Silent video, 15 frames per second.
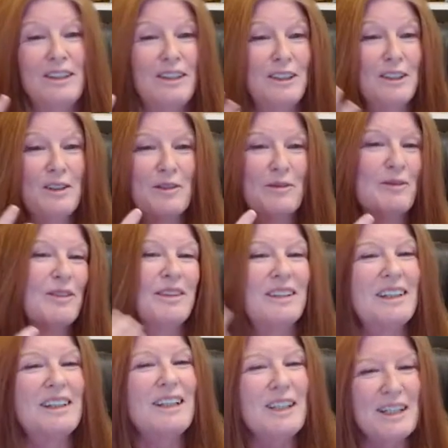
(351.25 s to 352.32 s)
you know
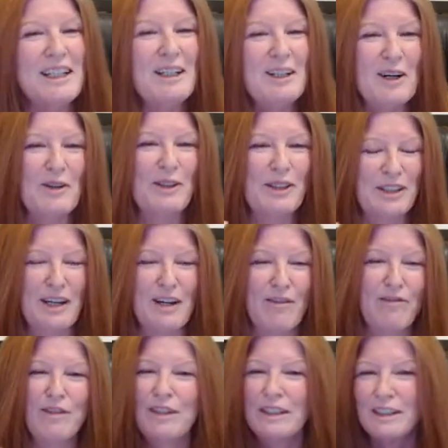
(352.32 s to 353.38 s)
any ego stuff
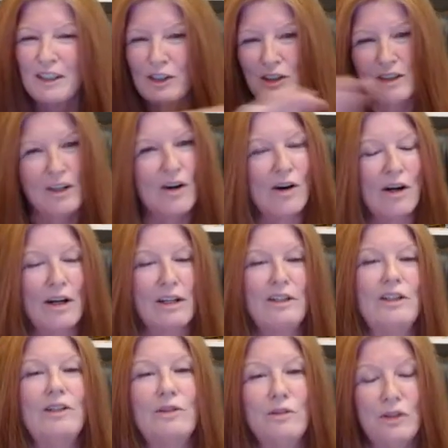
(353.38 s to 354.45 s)
is
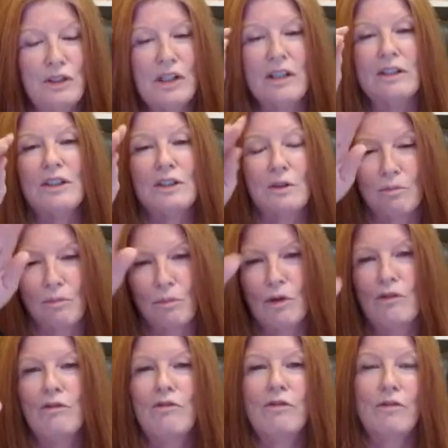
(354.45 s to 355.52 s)
gone you just
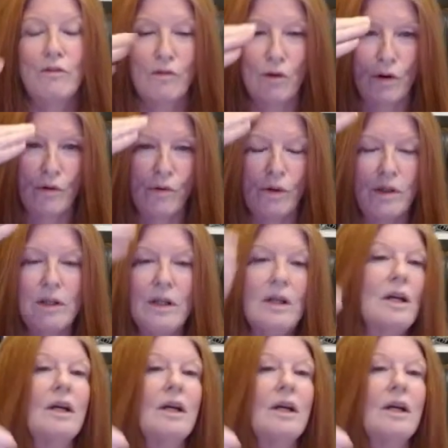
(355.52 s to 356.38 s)
move forward